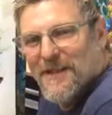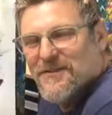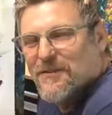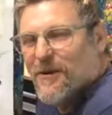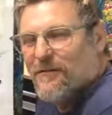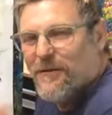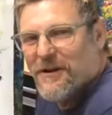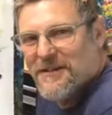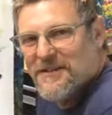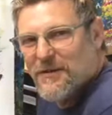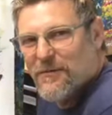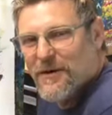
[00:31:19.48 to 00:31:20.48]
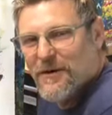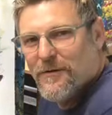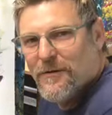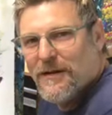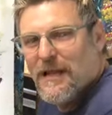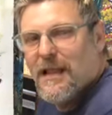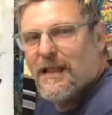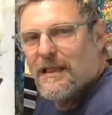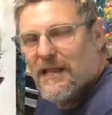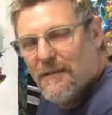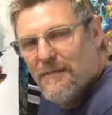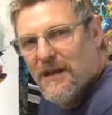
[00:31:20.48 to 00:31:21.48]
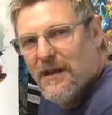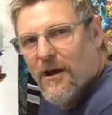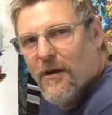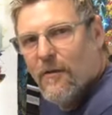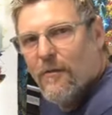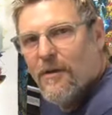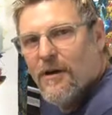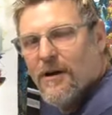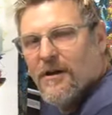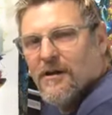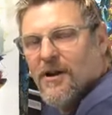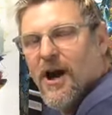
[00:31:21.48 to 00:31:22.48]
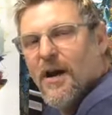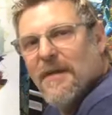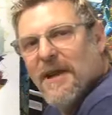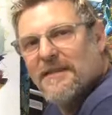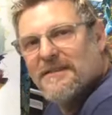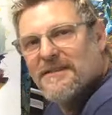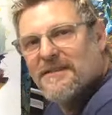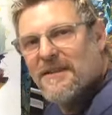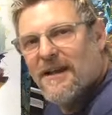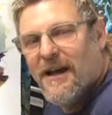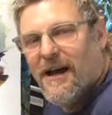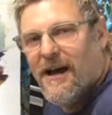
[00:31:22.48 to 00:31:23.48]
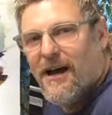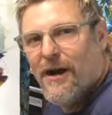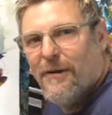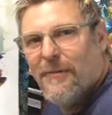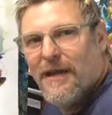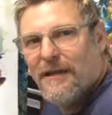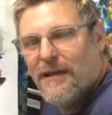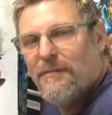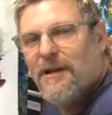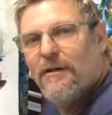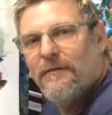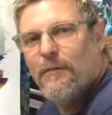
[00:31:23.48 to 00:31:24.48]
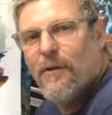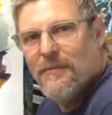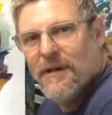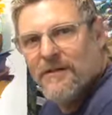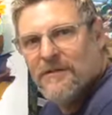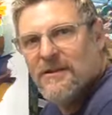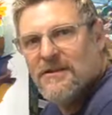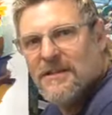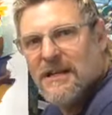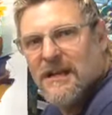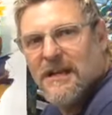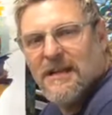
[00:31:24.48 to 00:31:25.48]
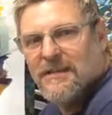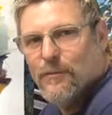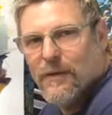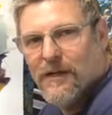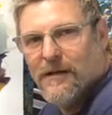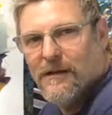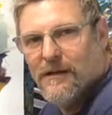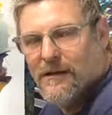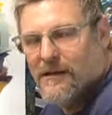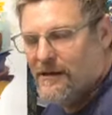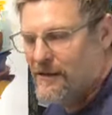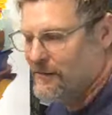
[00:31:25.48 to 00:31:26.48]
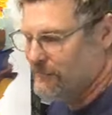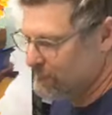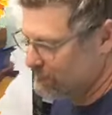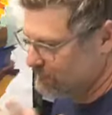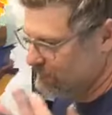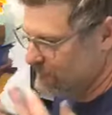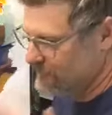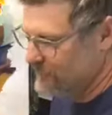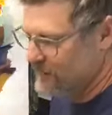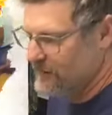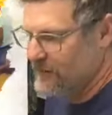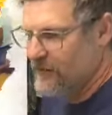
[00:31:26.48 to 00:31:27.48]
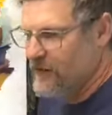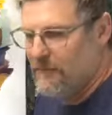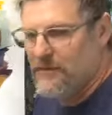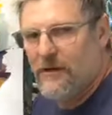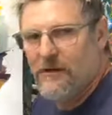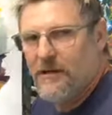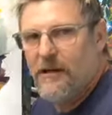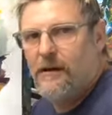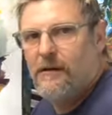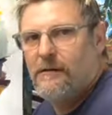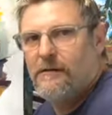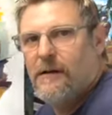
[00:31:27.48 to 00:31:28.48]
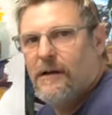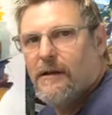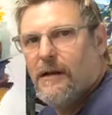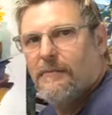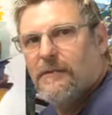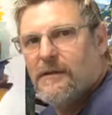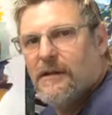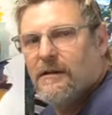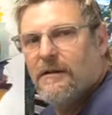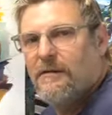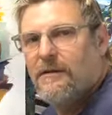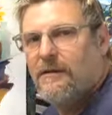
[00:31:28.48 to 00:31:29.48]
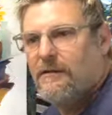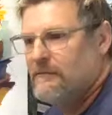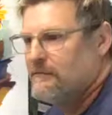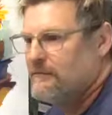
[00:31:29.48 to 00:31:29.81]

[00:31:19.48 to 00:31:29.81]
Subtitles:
so everyone can see what you're doing. Let me know, comments, and let me know if you want me to do this again next week. I'm totally here. I've got nothing